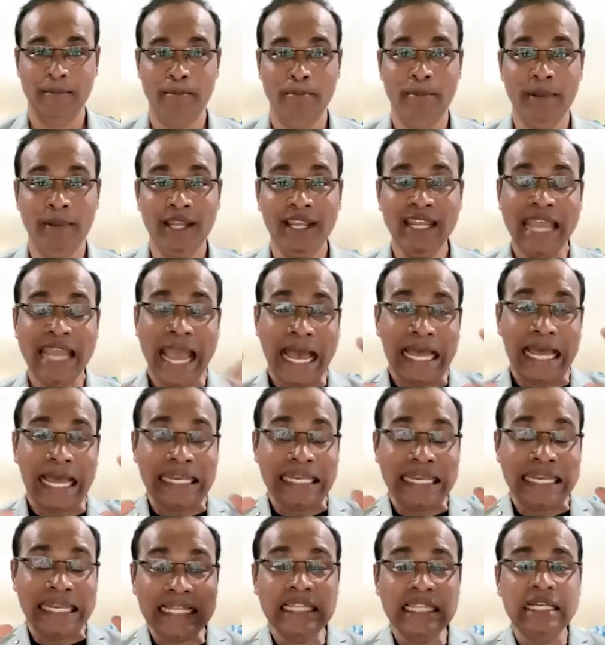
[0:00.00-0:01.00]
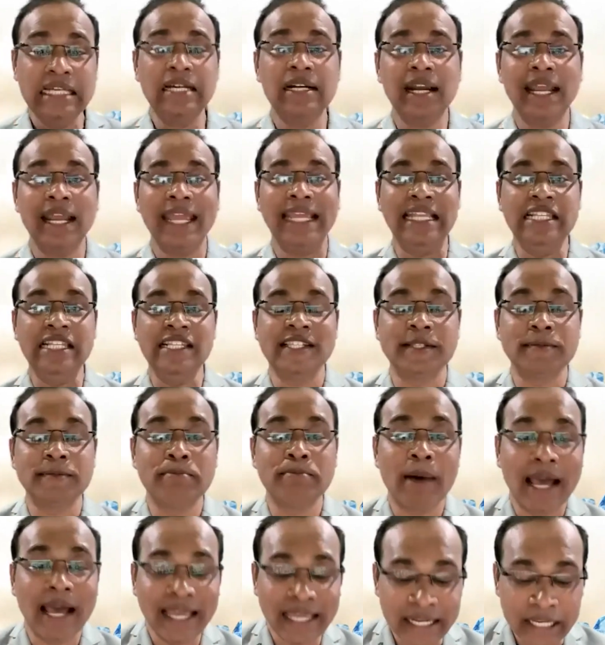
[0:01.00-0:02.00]
be another
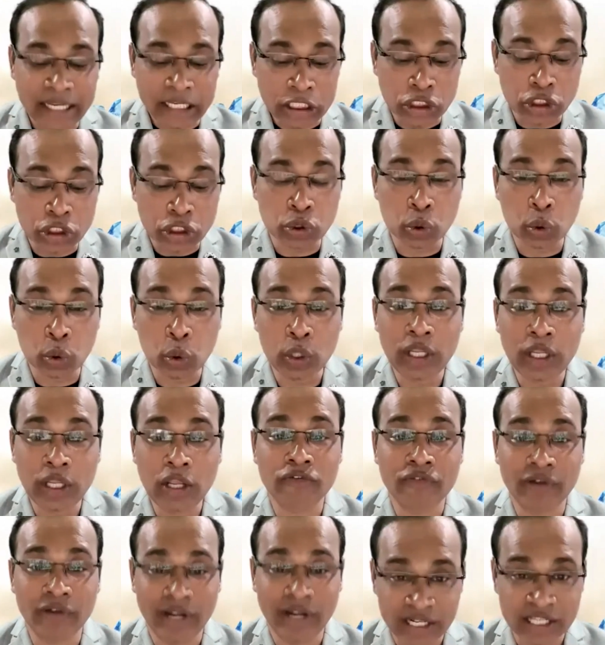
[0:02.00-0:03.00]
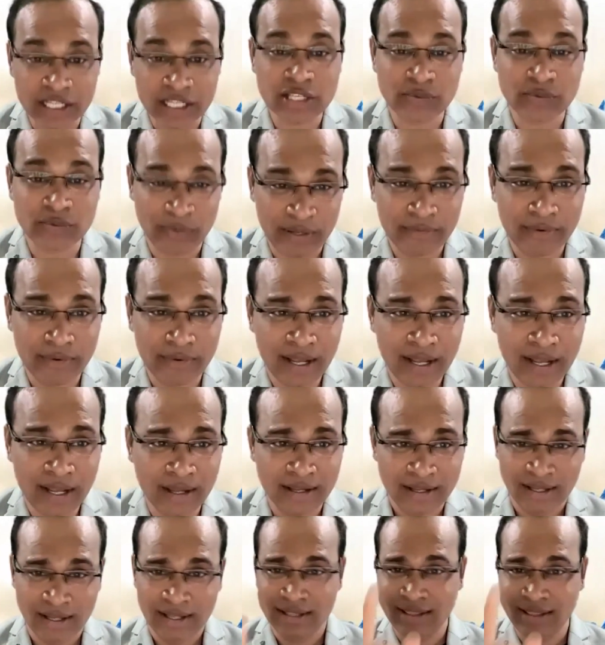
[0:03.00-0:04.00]
inspiring story of
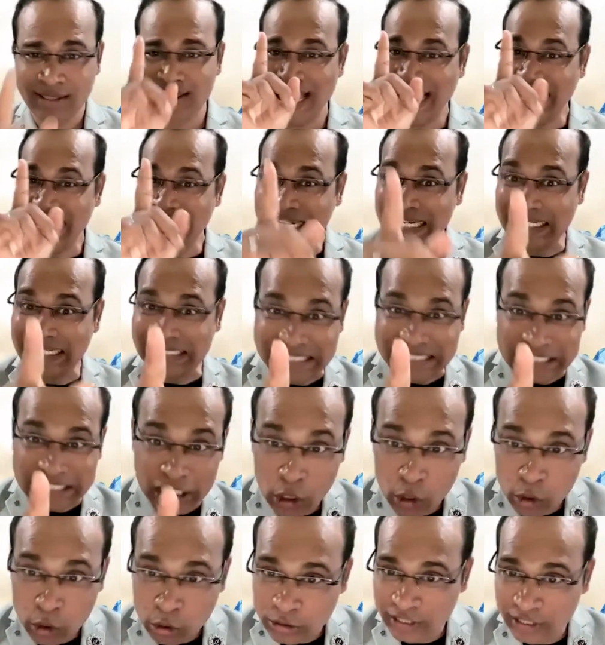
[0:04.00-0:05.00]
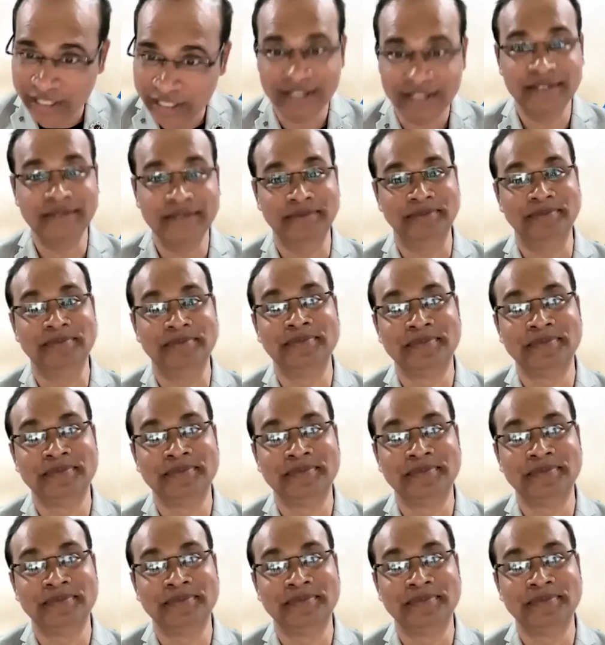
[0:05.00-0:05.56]
Indusviva, then listen closely.